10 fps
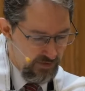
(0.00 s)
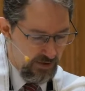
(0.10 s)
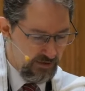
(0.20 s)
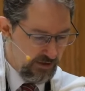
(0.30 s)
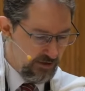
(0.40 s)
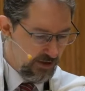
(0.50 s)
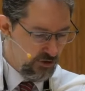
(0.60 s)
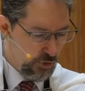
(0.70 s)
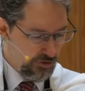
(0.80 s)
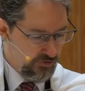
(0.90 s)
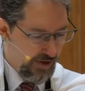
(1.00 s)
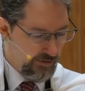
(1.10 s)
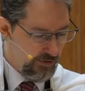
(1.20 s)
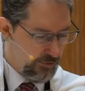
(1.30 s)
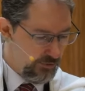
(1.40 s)
Is it a Jewish
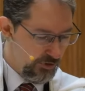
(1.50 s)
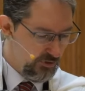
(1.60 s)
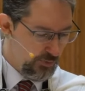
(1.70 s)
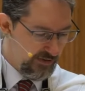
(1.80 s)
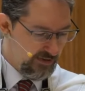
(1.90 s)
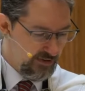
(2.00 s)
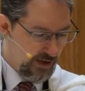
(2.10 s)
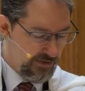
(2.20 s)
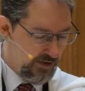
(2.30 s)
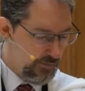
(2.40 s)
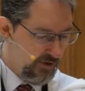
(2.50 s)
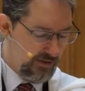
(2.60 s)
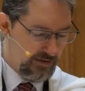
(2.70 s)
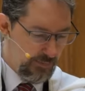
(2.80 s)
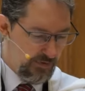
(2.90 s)
value to express nothing but
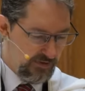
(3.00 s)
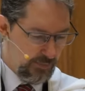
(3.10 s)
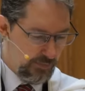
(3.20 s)
the deepest